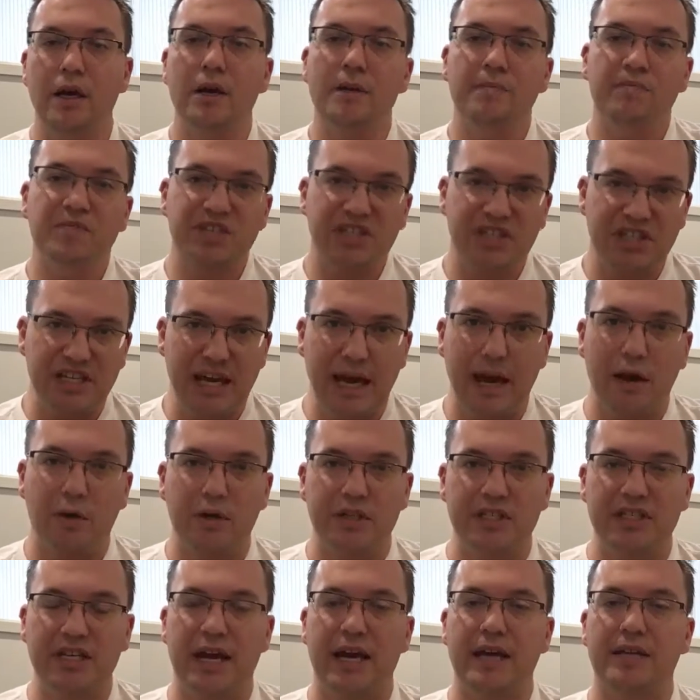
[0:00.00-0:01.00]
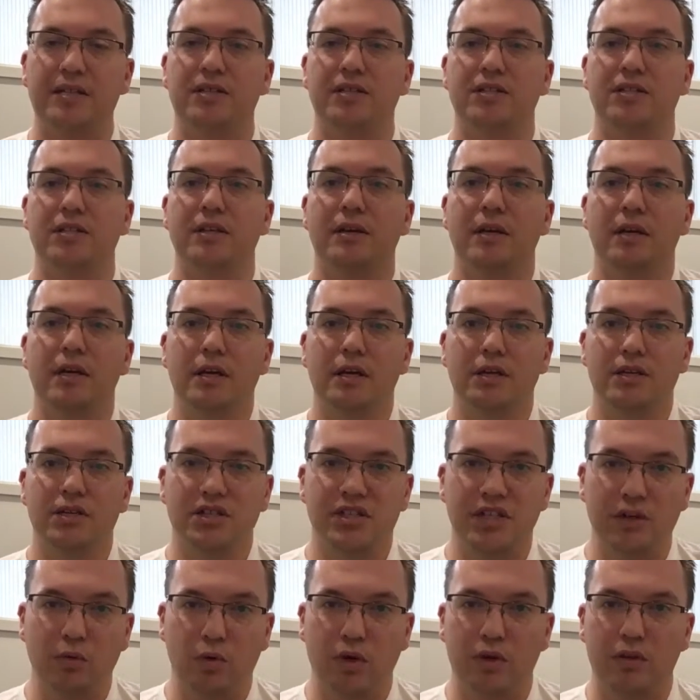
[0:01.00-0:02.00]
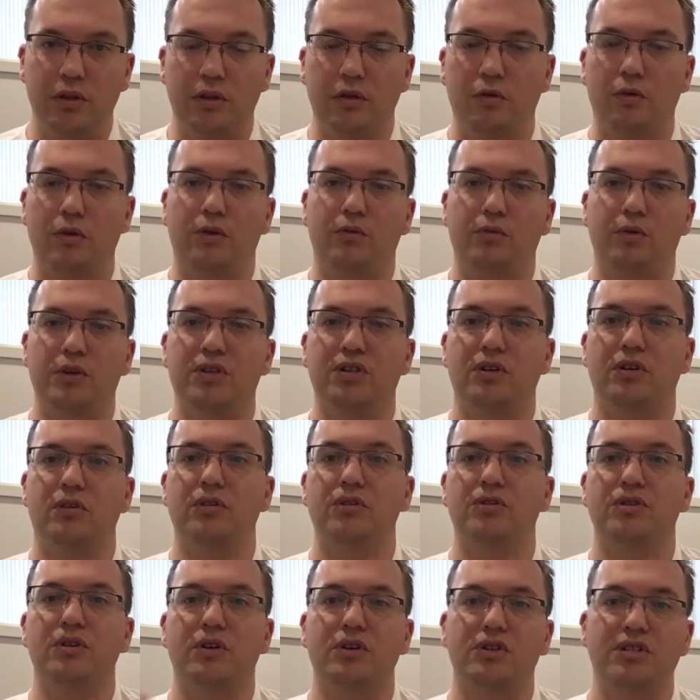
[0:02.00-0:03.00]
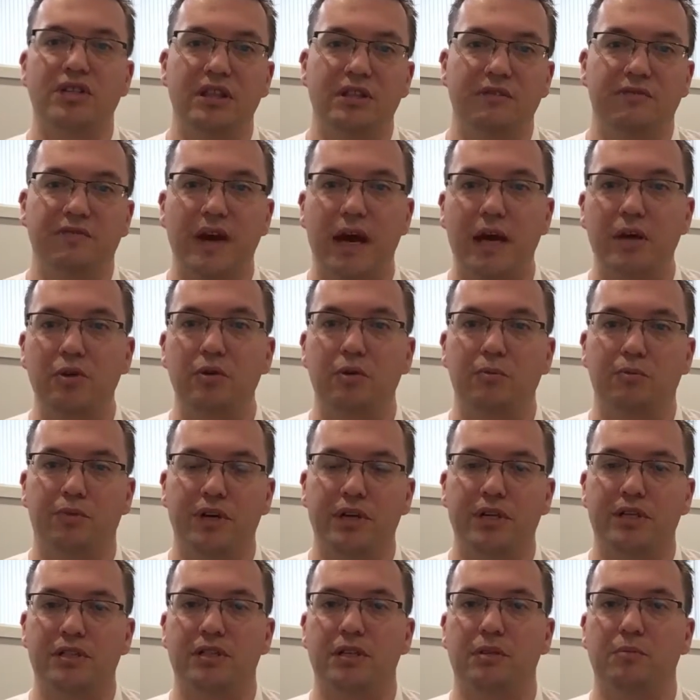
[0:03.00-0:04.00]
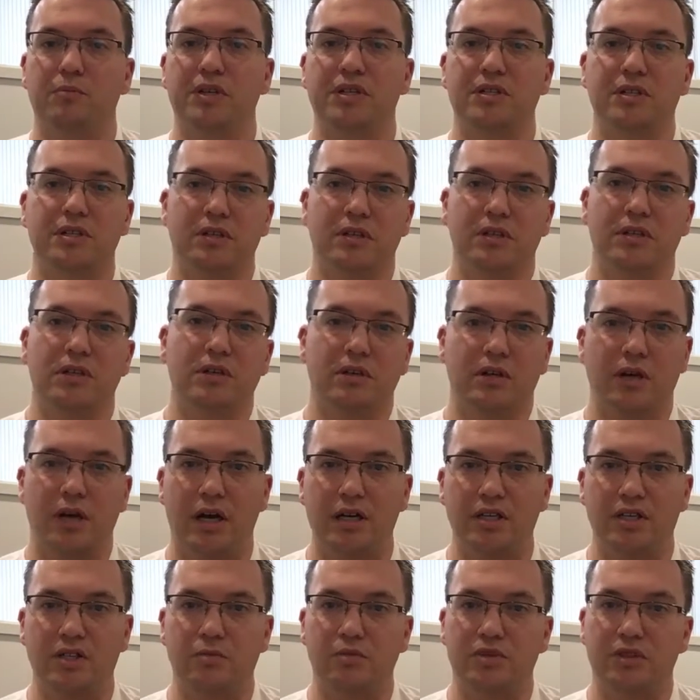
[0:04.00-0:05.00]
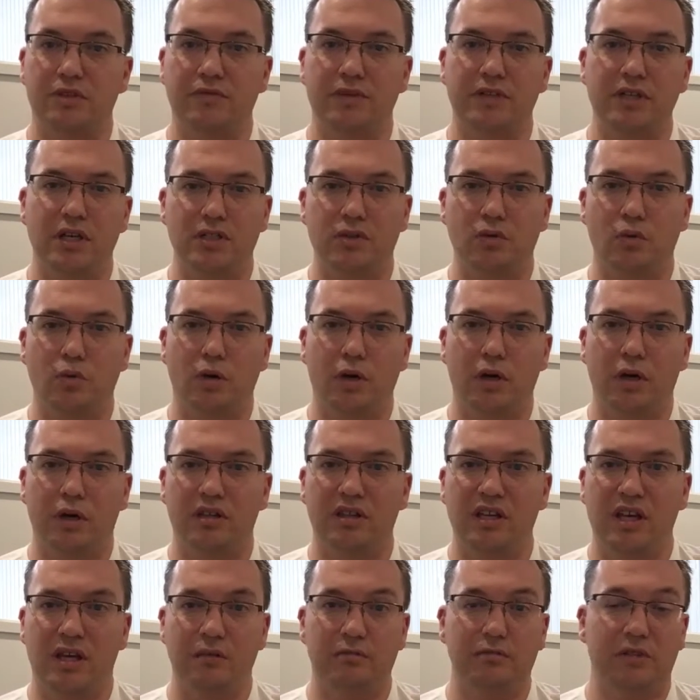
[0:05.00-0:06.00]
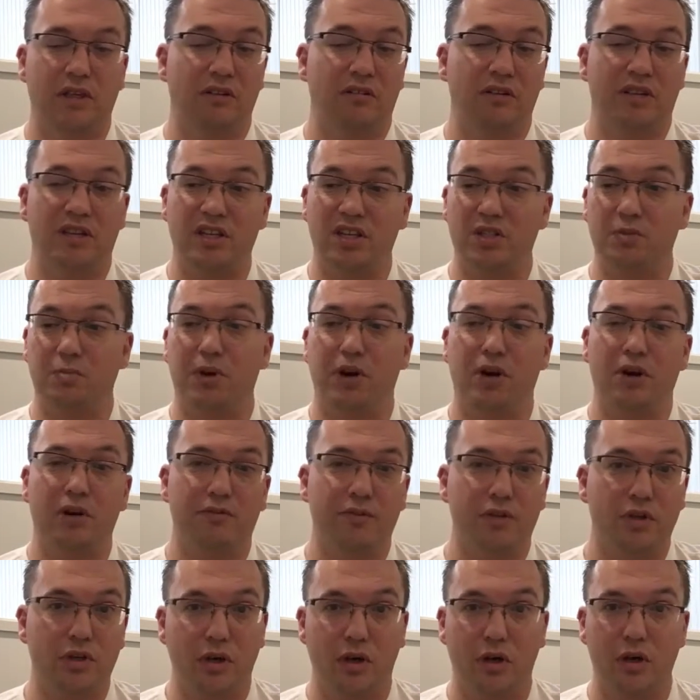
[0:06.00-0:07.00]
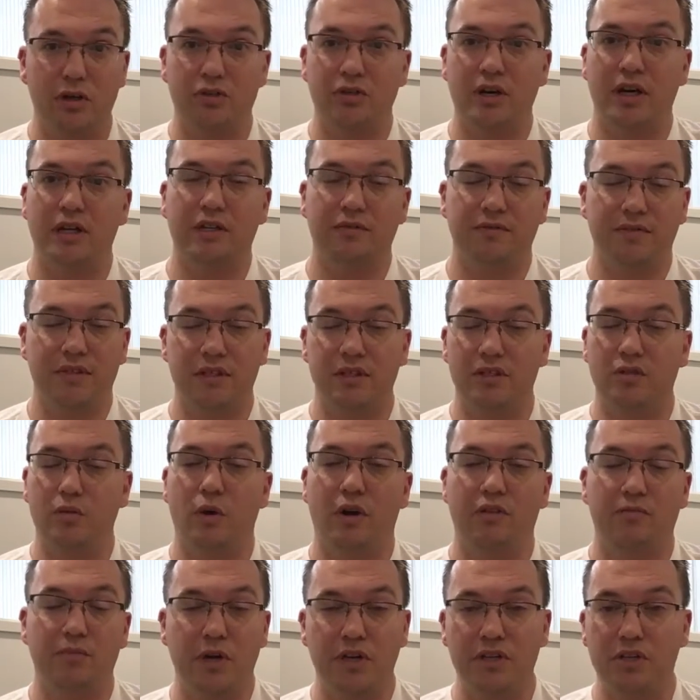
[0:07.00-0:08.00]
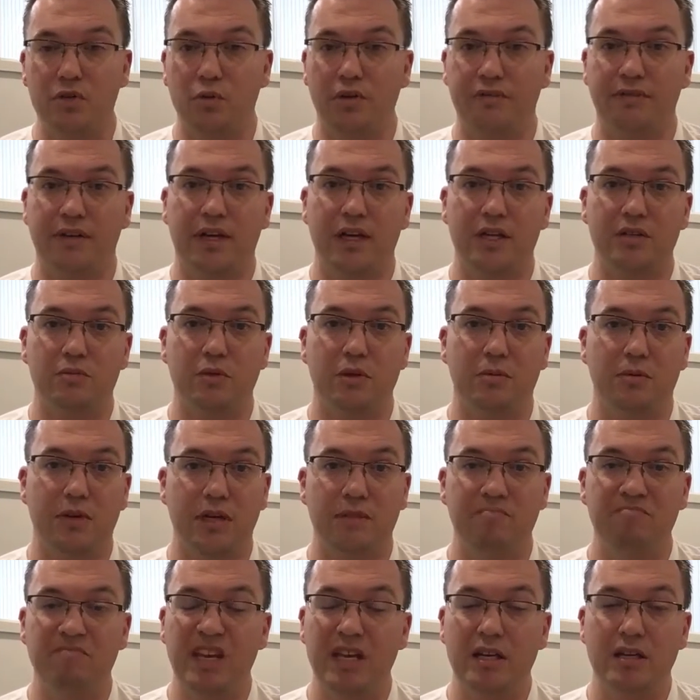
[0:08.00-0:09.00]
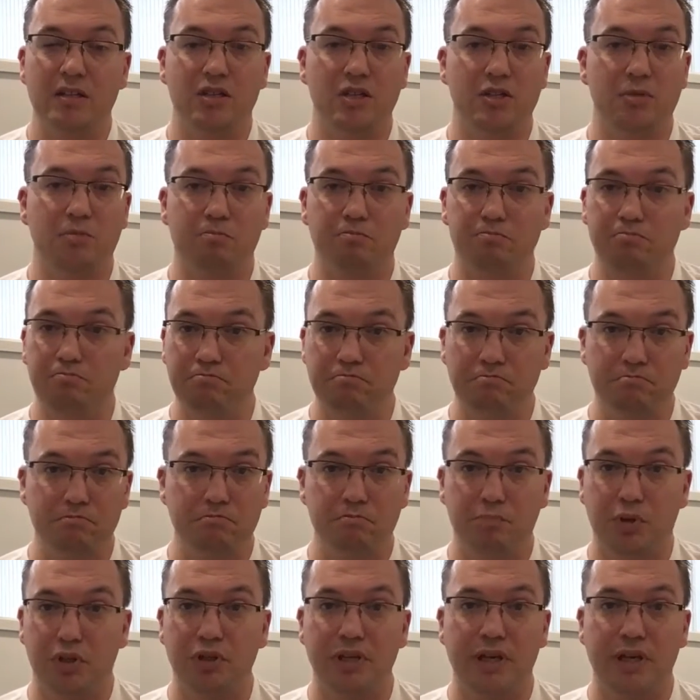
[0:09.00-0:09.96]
see how it tests, see what the returns are, see the value it brings to the business and to your customers. And if it doesn't work, then at the expiry of your contract, if it's in 12 months or whatever the case may be, just pull